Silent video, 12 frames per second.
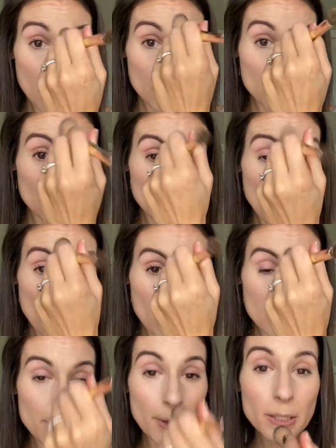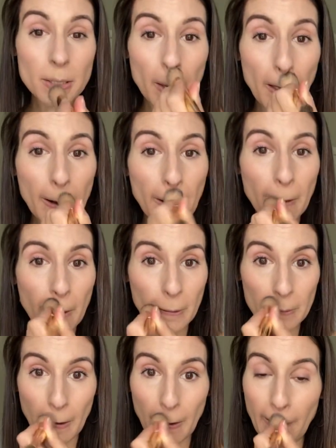to go especially under
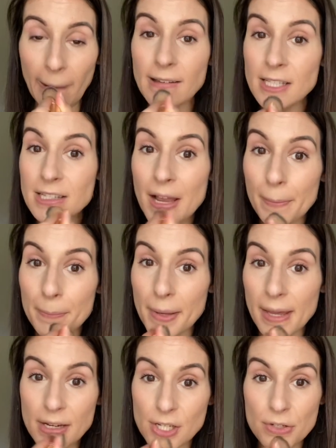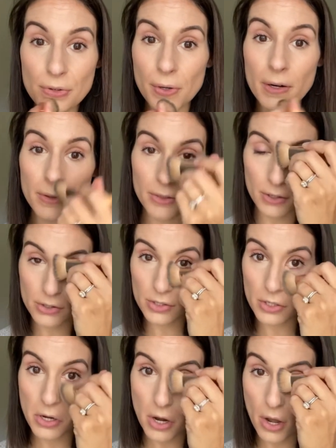those eyes to make sure there's
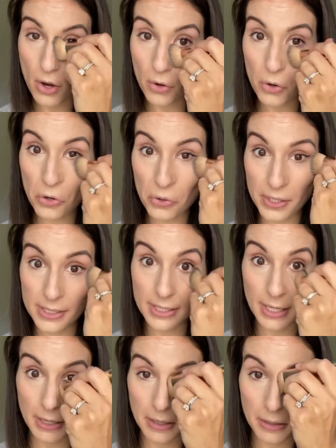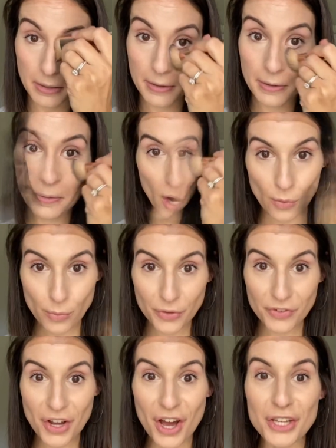no creasing. Now we're
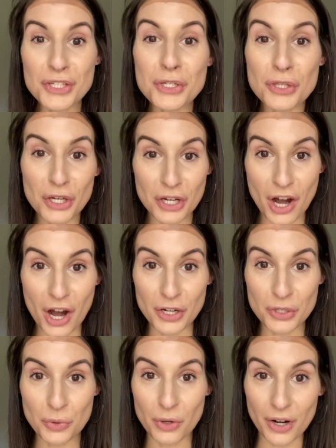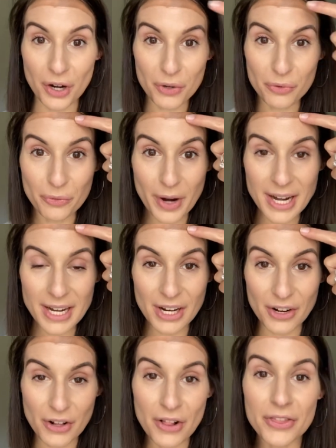moving on to the contour right
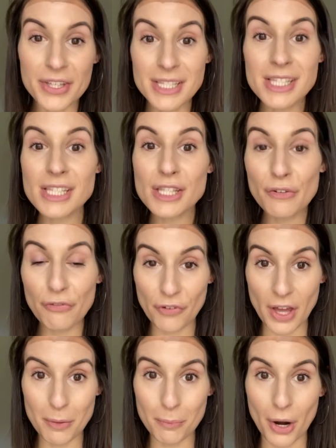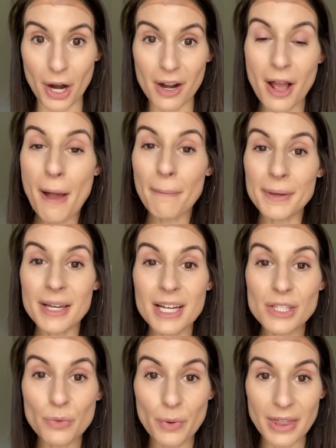here. This is the fun part
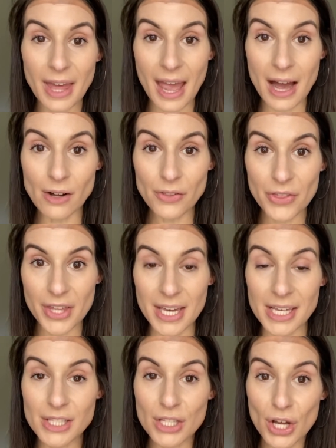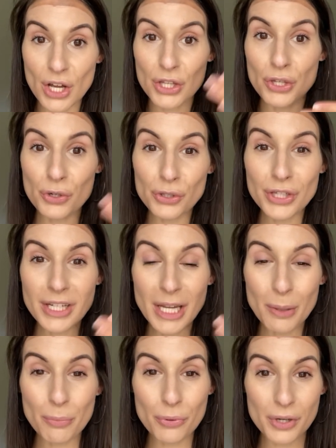because without this, you're
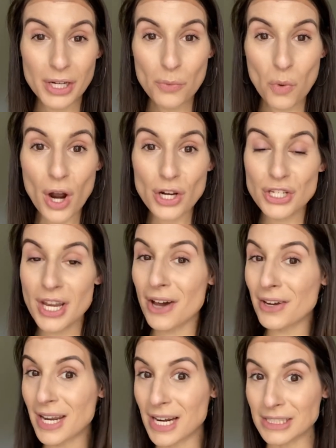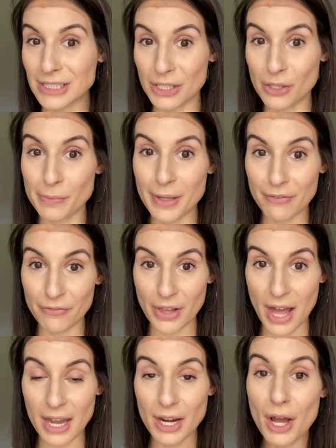looking pretty washed out and a little bit
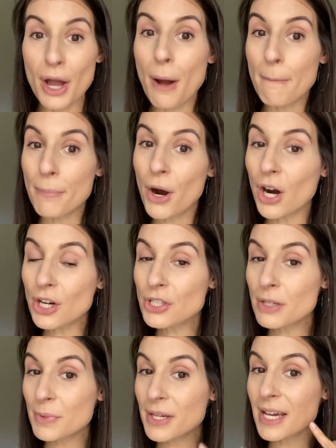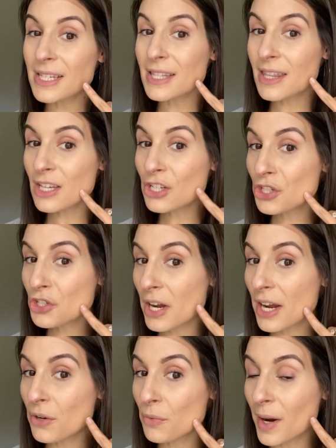flat. Partially because this
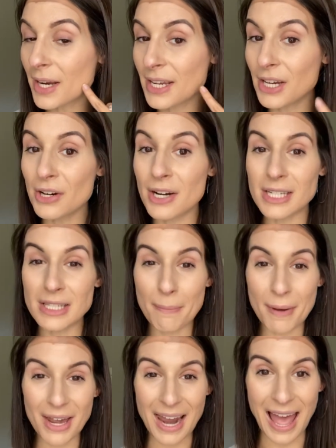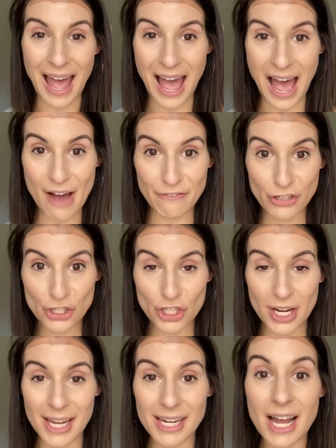shade right here is about a half a
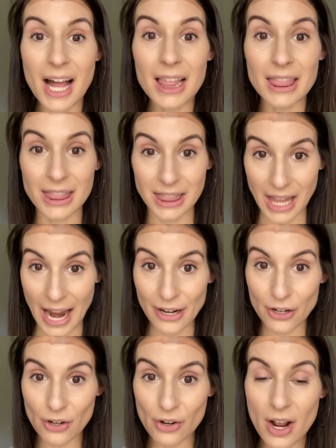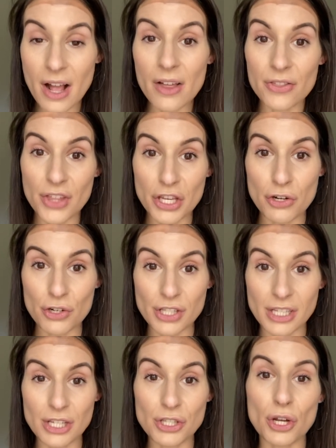shade lighter than your
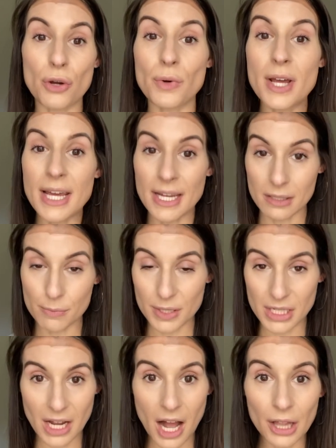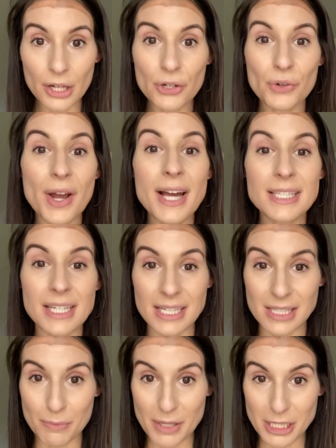skin tone. It's meant to color correct and
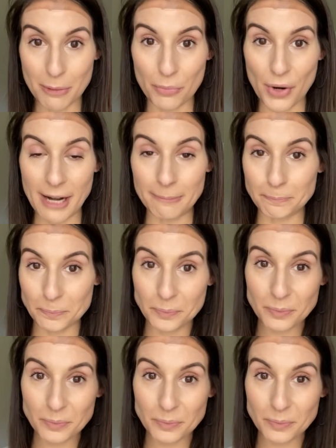it's meant to brighten.